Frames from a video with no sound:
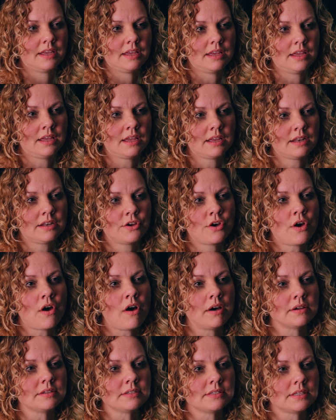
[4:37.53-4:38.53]
It
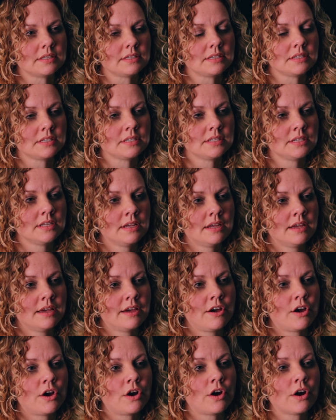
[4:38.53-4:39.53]
causes
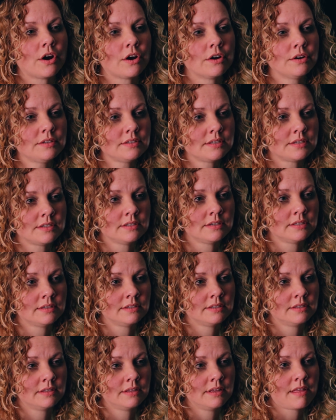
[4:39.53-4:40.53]
hurt
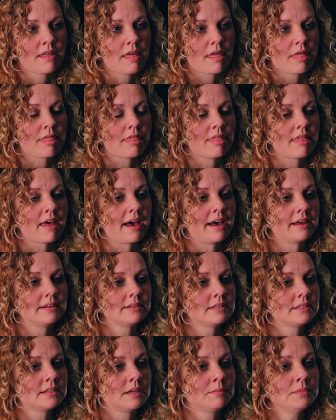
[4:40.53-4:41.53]
that
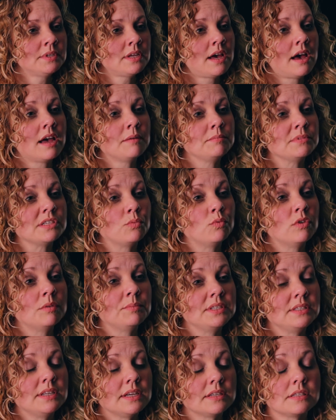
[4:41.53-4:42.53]
sometimes a
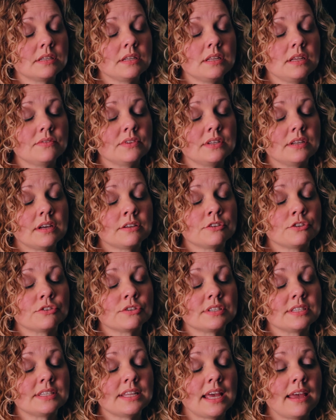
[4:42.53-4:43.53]
woman doesn't even
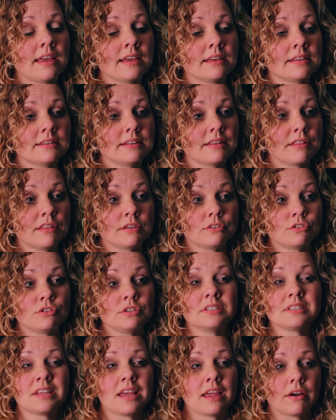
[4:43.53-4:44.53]
understand that
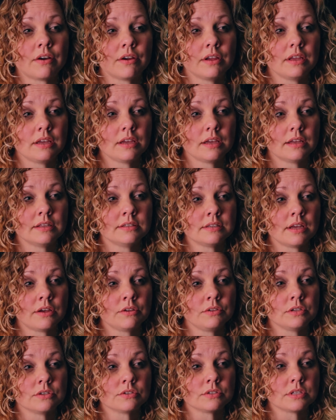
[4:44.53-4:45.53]
she's carrying until
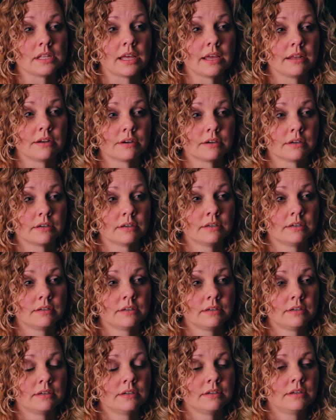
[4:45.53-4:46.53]
years later.
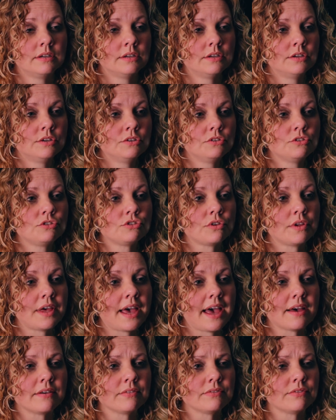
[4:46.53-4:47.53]
She'll
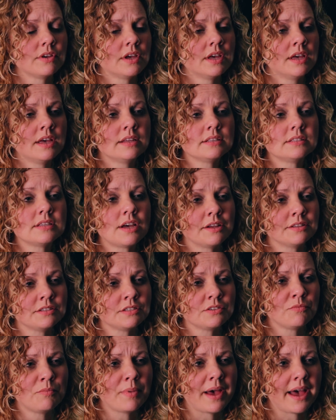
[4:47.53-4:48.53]
have tons
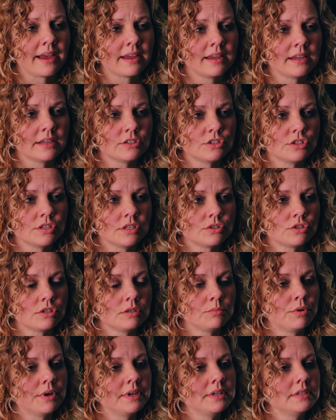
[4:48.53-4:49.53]
of baggage that she
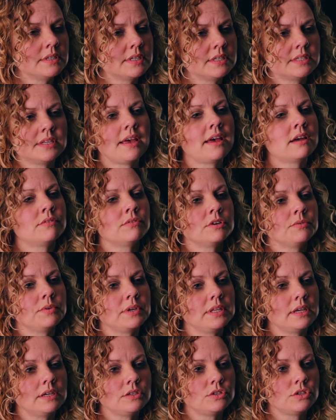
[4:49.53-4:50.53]
brings into every
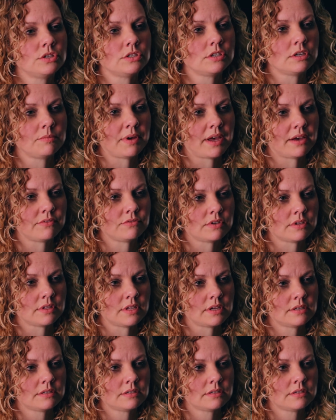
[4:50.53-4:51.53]
relationship after
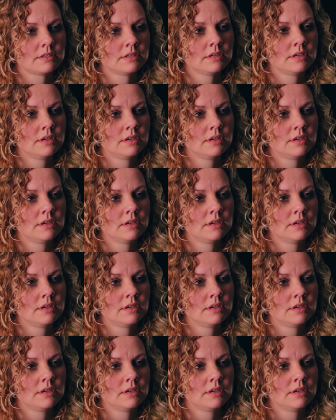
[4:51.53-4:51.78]
this.